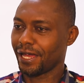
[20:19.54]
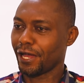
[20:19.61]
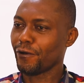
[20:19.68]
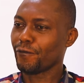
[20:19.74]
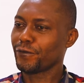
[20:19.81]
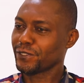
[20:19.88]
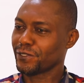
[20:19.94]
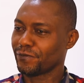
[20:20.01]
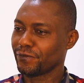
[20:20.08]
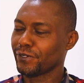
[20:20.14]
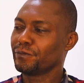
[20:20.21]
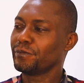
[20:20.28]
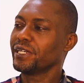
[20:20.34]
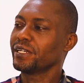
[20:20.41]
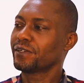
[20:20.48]
I'll first of
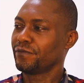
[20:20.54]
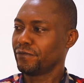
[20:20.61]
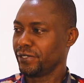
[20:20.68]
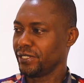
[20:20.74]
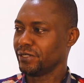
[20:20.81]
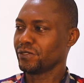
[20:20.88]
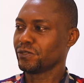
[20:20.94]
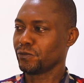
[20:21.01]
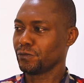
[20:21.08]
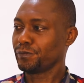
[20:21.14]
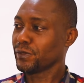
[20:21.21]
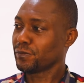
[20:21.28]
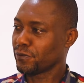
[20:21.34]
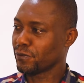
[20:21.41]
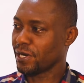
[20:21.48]
all make friends to
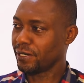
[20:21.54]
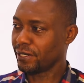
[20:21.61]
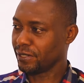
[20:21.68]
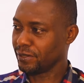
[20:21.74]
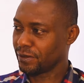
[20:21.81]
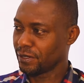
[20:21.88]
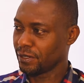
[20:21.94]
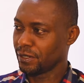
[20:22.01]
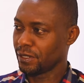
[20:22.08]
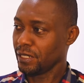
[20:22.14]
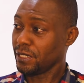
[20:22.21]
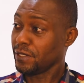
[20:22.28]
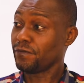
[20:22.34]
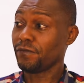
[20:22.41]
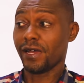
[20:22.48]
people around
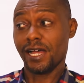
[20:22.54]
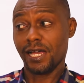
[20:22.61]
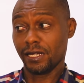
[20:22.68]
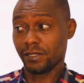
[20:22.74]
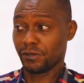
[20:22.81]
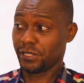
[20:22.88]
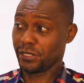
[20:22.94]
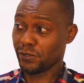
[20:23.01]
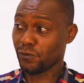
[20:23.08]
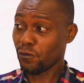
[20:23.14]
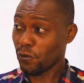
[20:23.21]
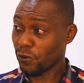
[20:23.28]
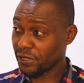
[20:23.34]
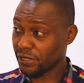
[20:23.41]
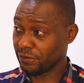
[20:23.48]
if I see
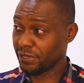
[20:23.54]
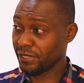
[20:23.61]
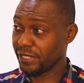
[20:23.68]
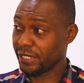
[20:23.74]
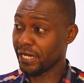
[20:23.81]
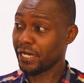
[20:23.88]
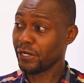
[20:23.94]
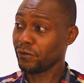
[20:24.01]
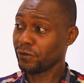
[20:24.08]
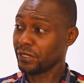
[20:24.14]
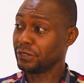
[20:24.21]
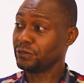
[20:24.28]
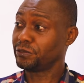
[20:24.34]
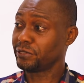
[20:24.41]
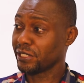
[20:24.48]
what really
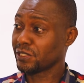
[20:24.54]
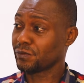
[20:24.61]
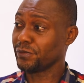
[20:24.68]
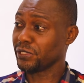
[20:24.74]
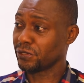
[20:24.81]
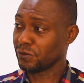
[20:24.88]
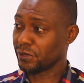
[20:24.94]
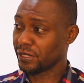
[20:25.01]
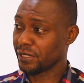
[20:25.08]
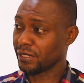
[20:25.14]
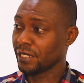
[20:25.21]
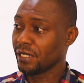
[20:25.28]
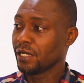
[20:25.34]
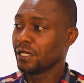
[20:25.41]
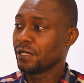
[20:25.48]
interests me to
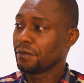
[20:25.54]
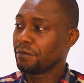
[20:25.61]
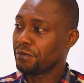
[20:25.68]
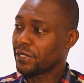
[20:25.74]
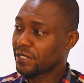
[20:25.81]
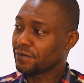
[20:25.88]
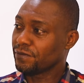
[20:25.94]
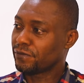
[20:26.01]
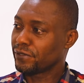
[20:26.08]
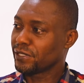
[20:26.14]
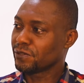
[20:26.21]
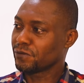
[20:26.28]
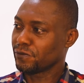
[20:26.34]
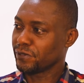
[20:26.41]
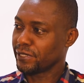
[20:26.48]
take. Making
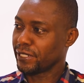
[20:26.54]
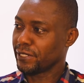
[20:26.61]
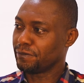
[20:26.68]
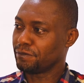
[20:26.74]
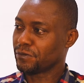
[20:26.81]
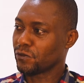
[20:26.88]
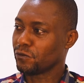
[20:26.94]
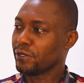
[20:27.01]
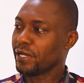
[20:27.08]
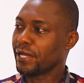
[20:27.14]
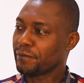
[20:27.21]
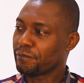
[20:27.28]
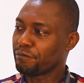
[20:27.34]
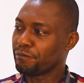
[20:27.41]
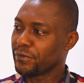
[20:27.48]
friends with them will
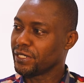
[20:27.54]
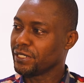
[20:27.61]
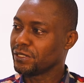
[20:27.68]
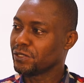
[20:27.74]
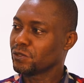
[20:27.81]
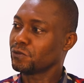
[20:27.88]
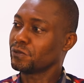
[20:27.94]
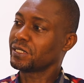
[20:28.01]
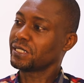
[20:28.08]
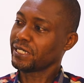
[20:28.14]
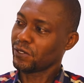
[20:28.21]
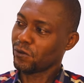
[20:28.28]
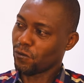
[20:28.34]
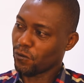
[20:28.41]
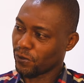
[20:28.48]
help me to
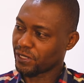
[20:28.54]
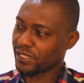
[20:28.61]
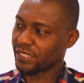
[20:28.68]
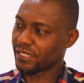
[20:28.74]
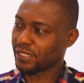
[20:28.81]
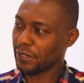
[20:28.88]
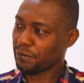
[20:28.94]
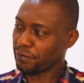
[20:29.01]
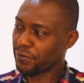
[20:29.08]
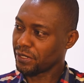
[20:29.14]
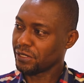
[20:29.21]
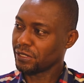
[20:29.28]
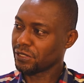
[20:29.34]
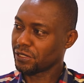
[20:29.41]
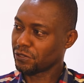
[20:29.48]
take what
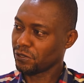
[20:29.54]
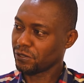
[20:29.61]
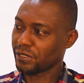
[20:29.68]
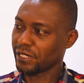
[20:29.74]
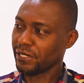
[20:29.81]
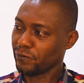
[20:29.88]
the shot